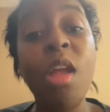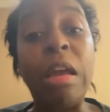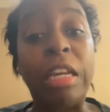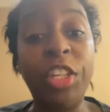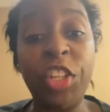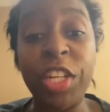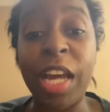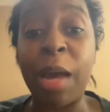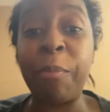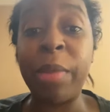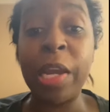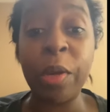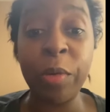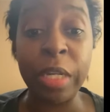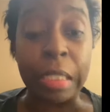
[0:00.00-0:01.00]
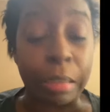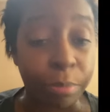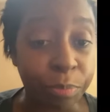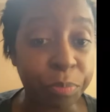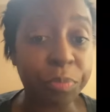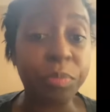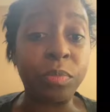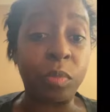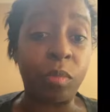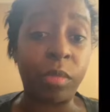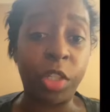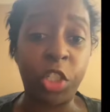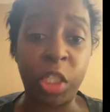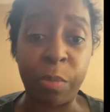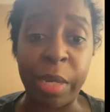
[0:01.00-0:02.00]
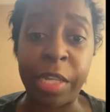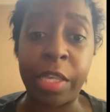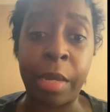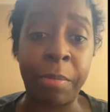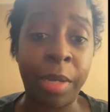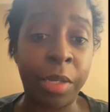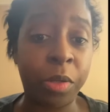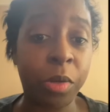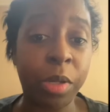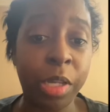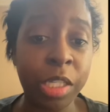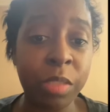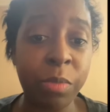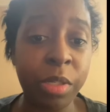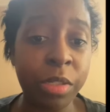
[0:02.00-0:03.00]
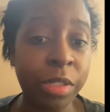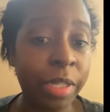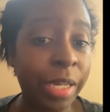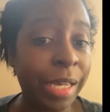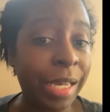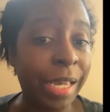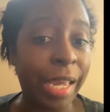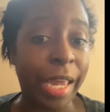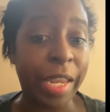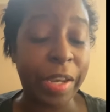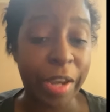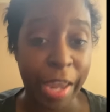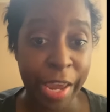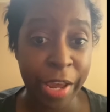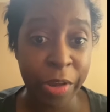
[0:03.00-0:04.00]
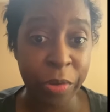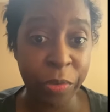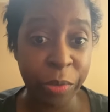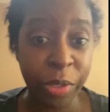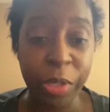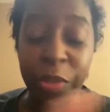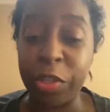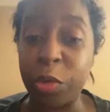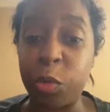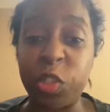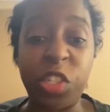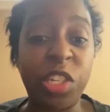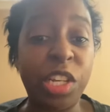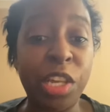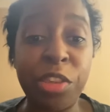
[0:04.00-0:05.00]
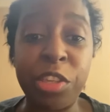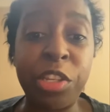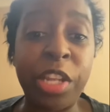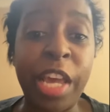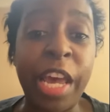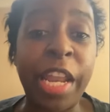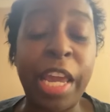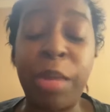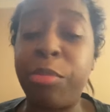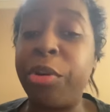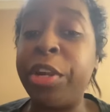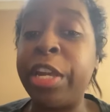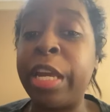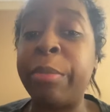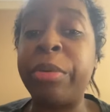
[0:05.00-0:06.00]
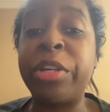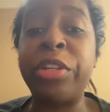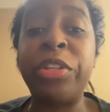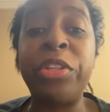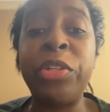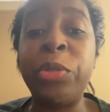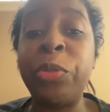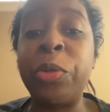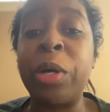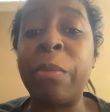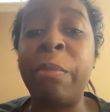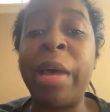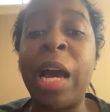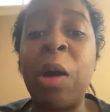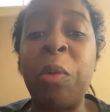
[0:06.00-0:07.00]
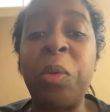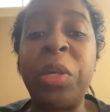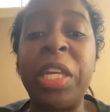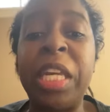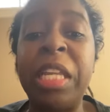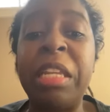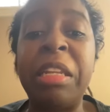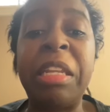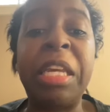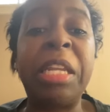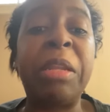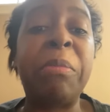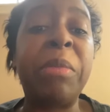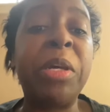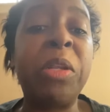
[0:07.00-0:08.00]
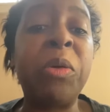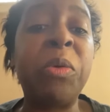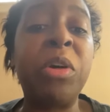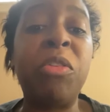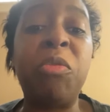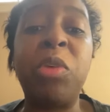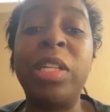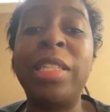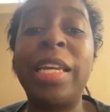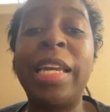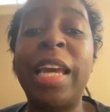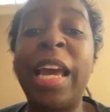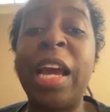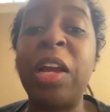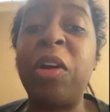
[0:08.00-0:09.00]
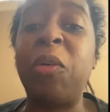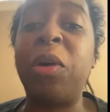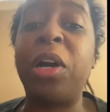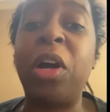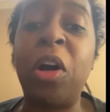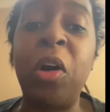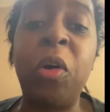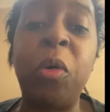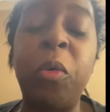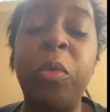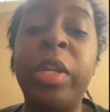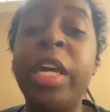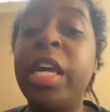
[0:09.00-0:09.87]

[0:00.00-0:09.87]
She got married. She made that man her husband. And now there was nothing that Abraham could do about getting in the middle of what they had going on.